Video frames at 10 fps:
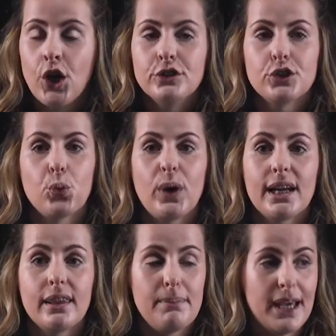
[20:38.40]
So when
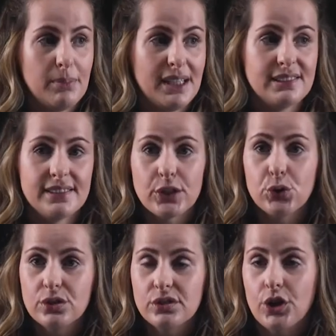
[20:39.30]
the baby
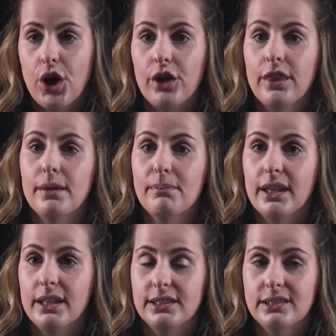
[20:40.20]
suckles on the
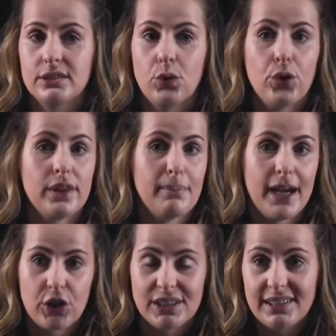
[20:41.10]
mother's or the
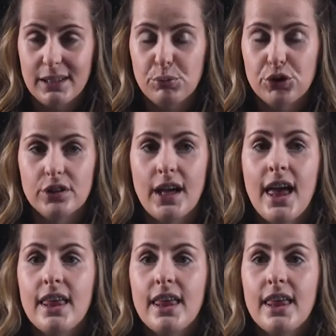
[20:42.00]
parent's nipple,